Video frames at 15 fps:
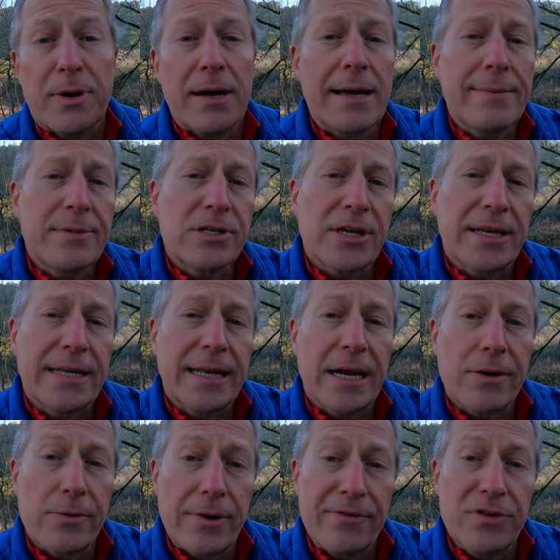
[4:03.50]
prime, which I
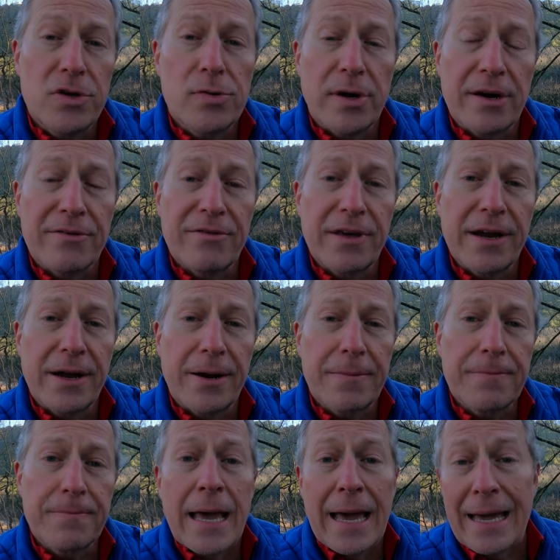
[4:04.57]
did a review of
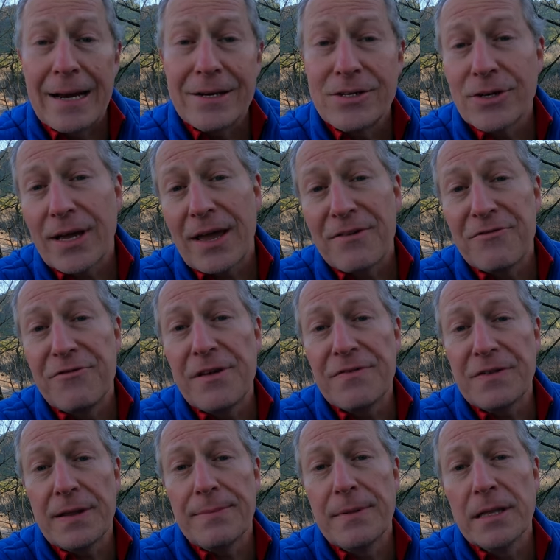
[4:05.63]
there, and I took a
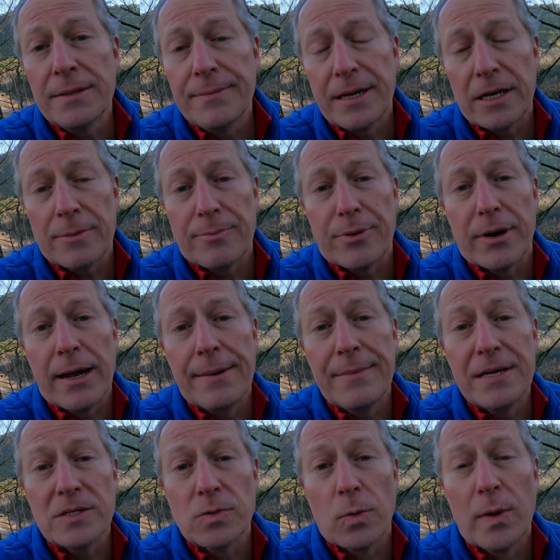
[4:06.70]
50mm
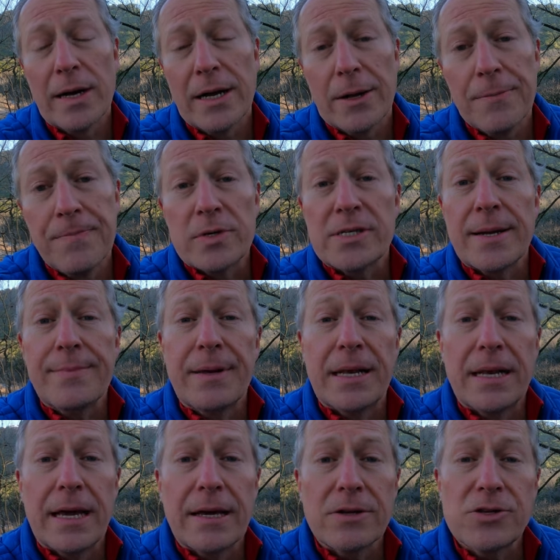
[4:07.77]
prime as well, which I've
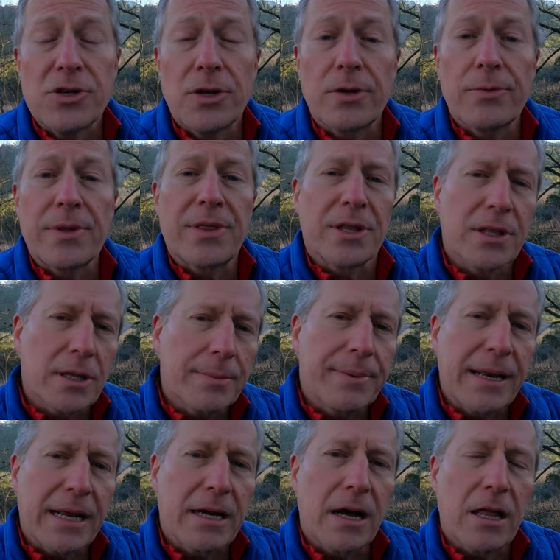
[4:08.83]
been out shooting with a little
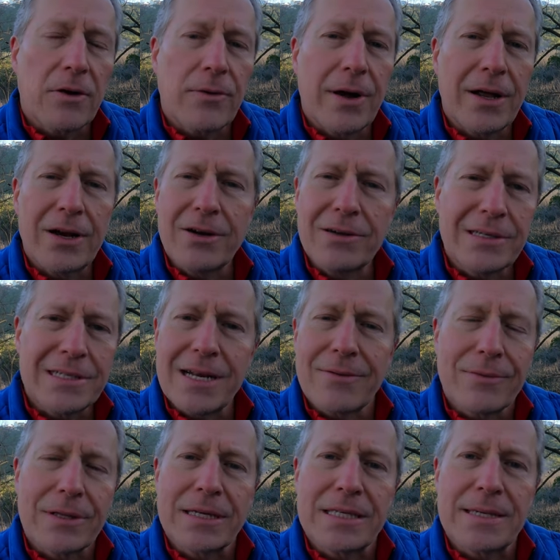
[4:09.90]
bit in Colorado. It's
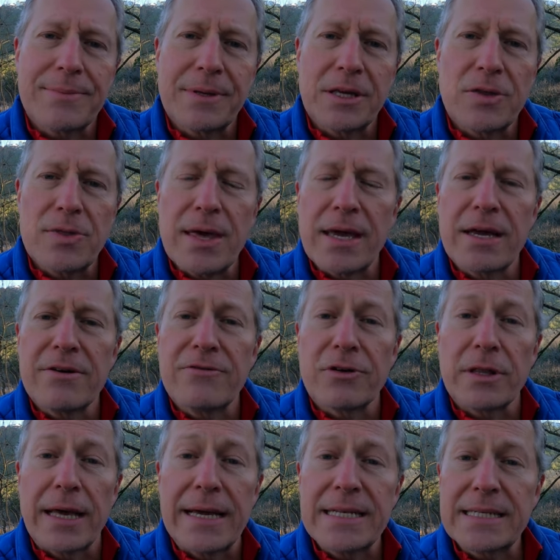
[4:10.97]
not really something you think of
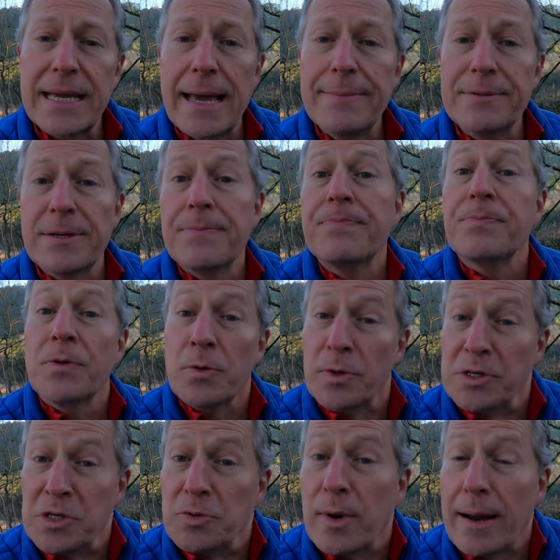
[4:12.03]
for landscapes,
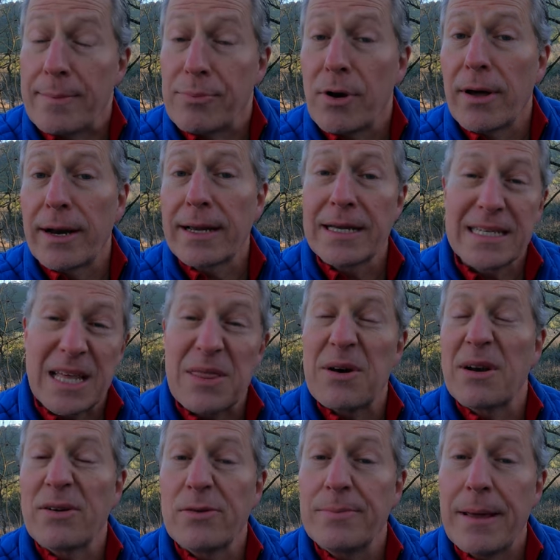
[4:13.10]
which is why I brought it, because I
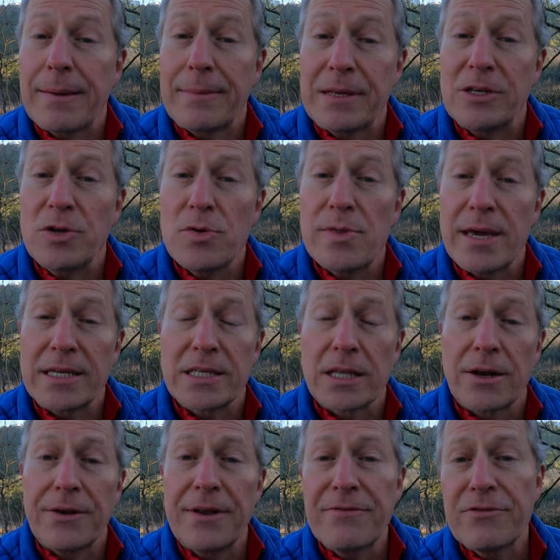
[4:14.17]
thought it would make me do things a
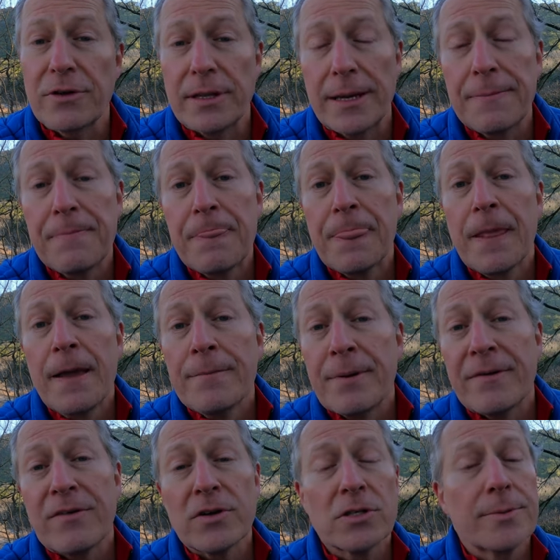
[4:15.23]
little differently.
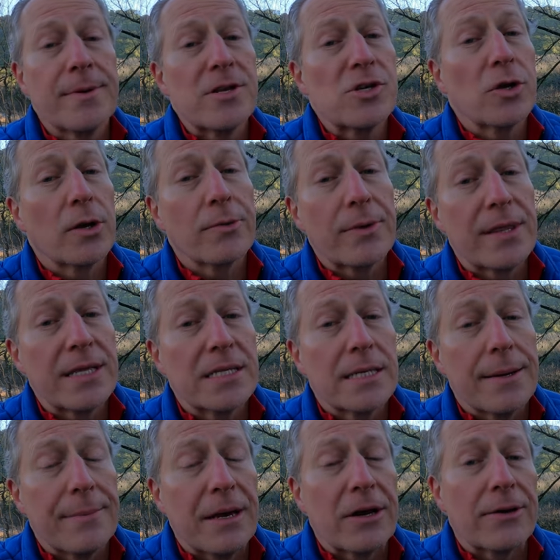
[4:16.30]
But I've also been shooting with it
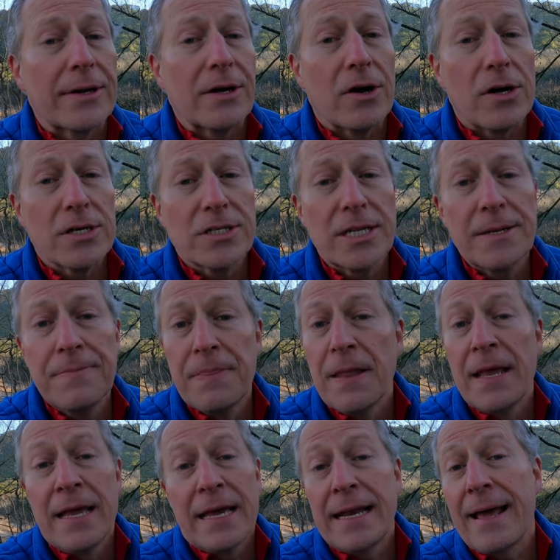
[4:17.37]
some here in Austin
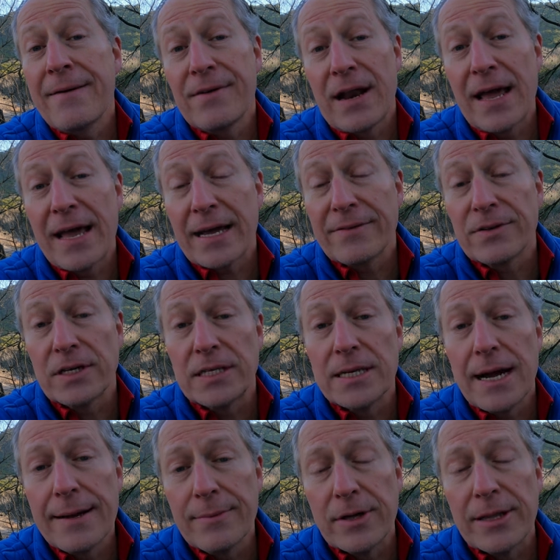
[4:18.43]
and having a heck of a good
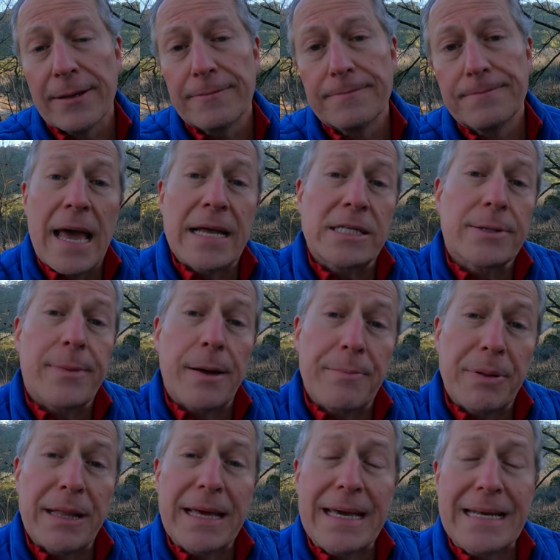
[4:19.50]
time with it. And so my
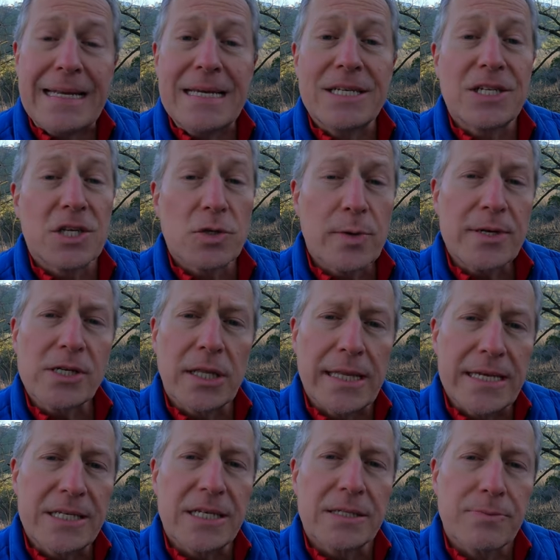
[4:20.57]
plan is to switch
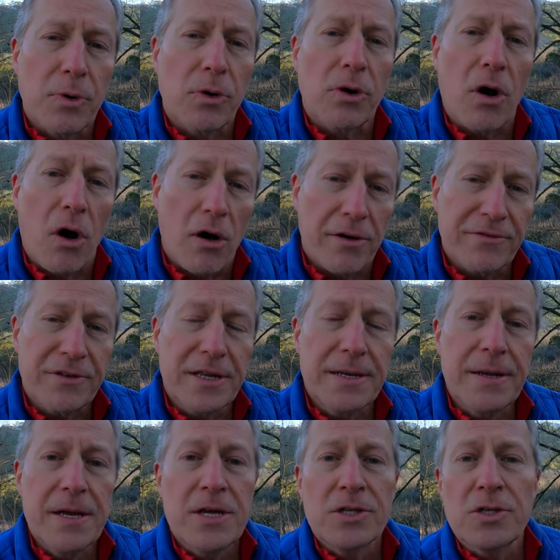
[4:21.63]
lenses more
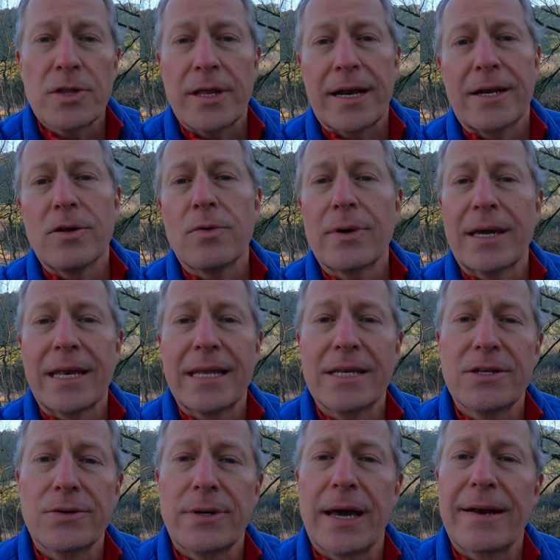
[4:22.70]
often so that I don't get
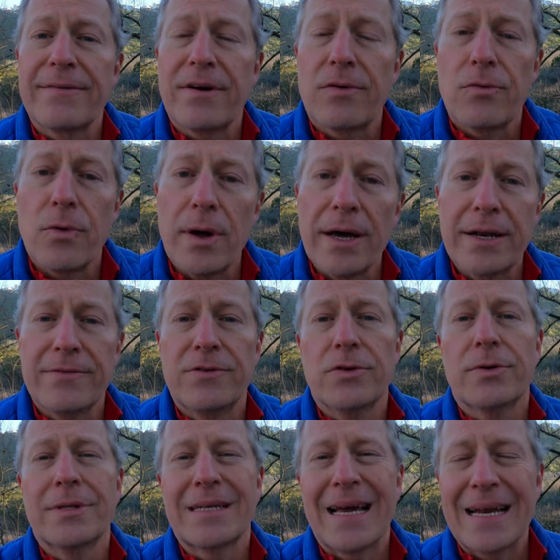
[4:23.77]
into kind of a rut of
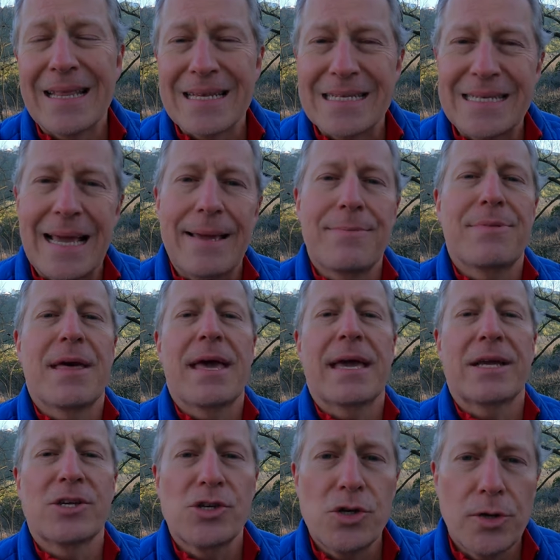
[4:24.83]
doing kind of the same
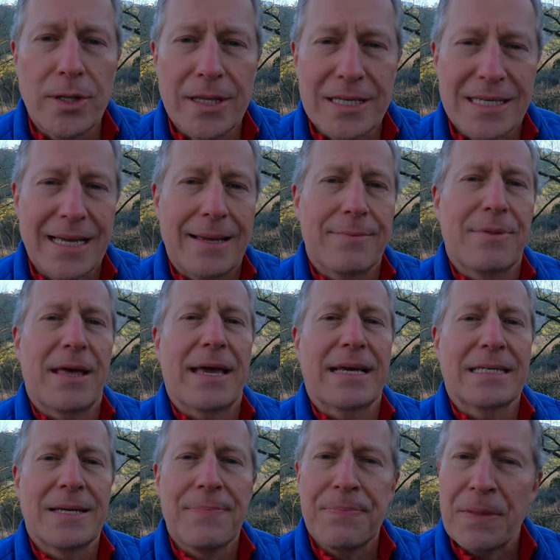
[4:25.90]
thing, shooting the same
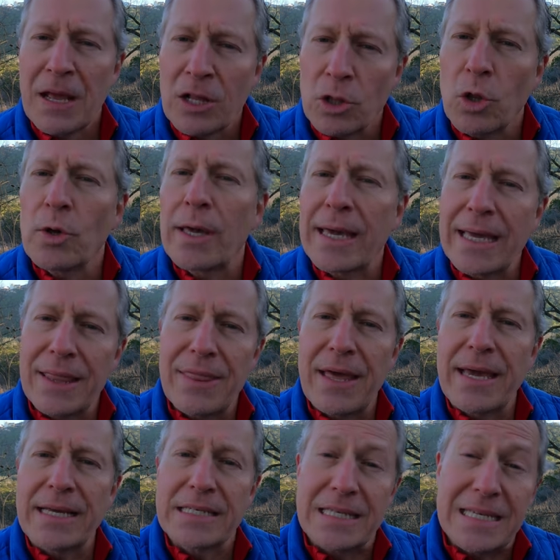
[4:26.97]
things, looking at
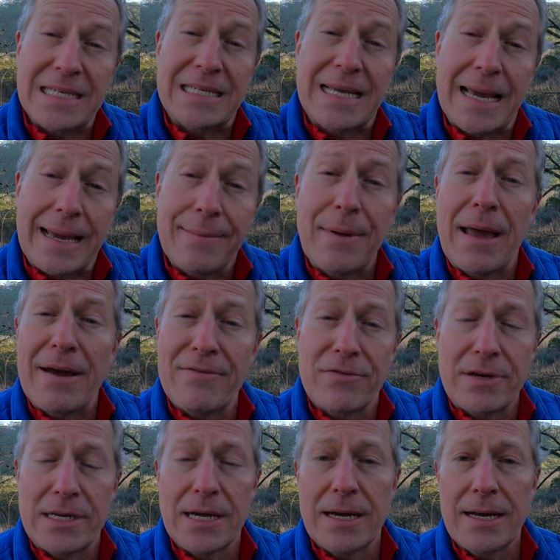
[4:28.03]
things the same
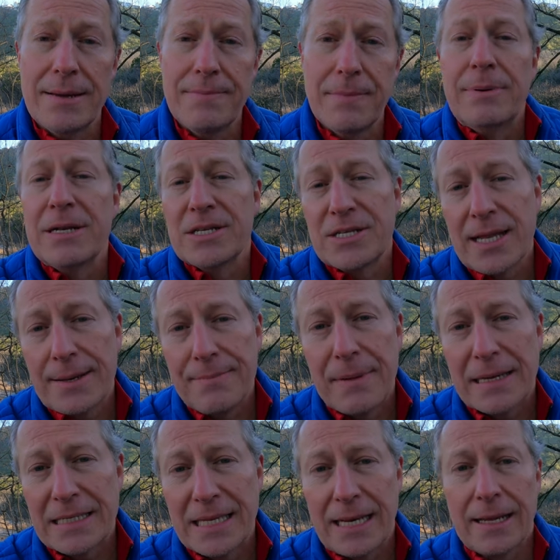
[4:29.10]
every time, but instead
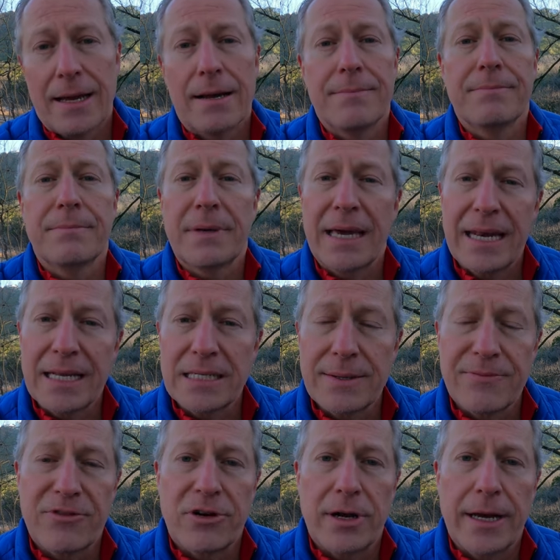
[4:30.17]
mixing it up, getting
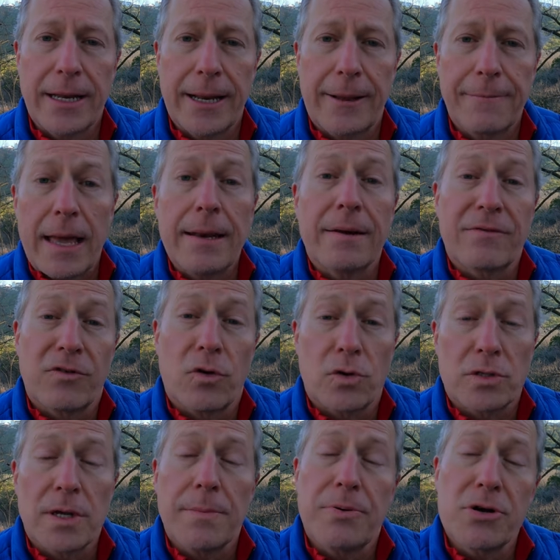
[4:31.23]
some variety, and of
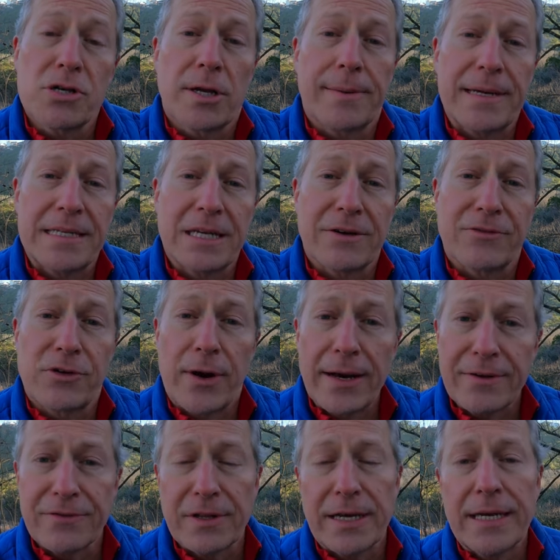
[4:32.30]
course pushing myself
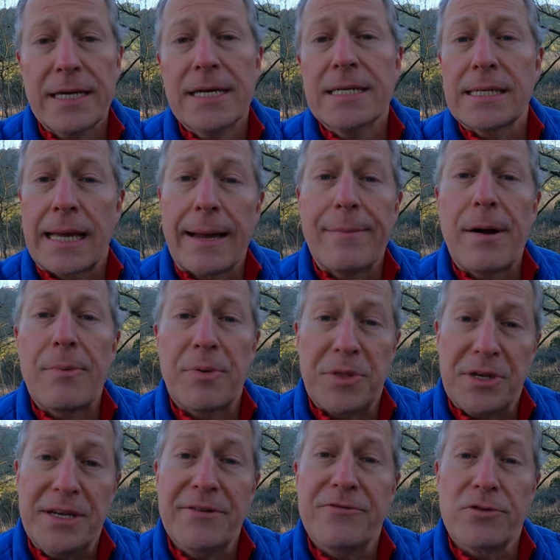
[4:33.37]
creatively to come up
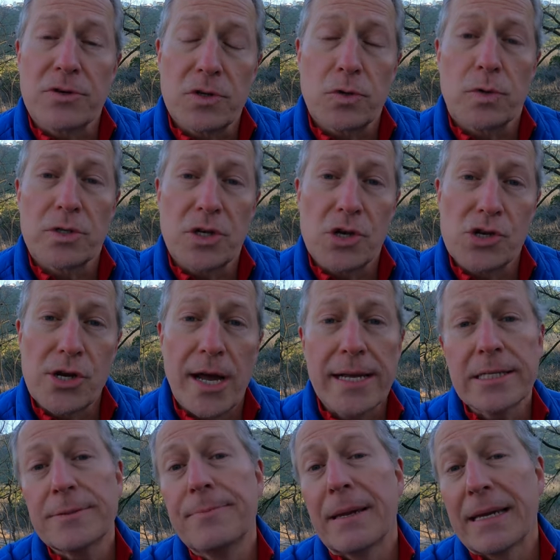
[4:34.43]
with different sorts of
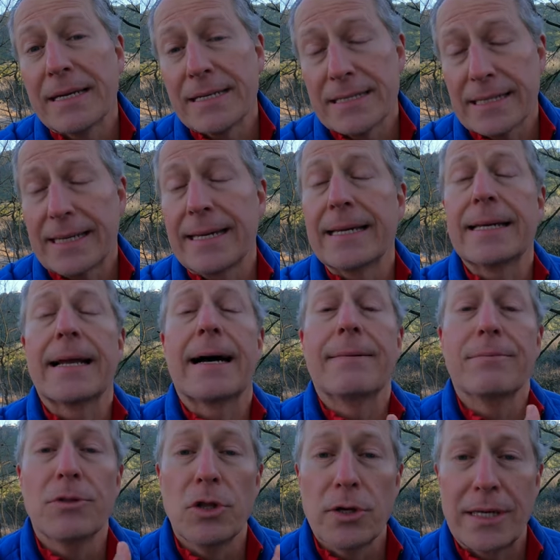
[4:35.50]
shots, because again,
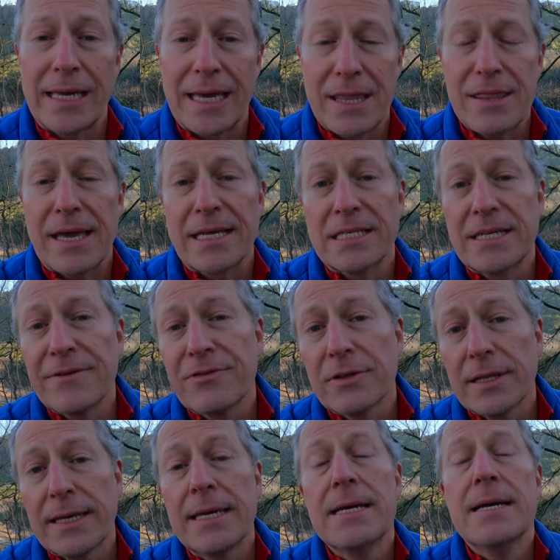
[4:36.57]
I'm looking at things
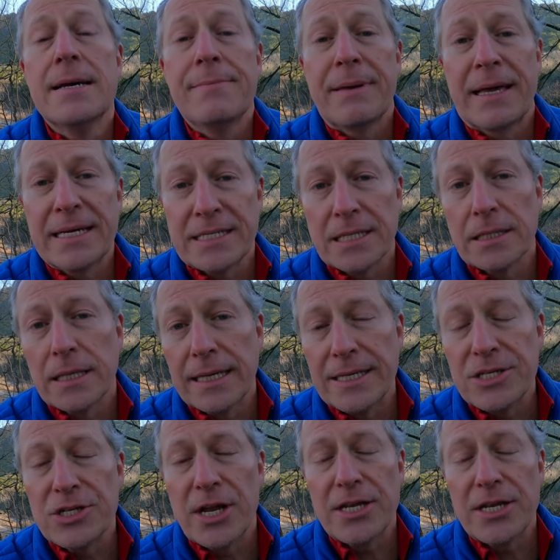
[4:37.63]
differently because of the lens